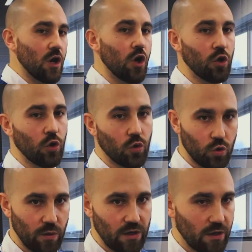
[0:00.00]
a lot
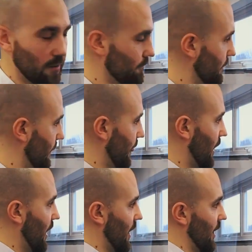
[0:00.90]
quicker.
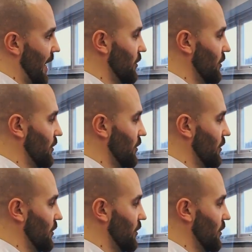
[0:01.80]
And how do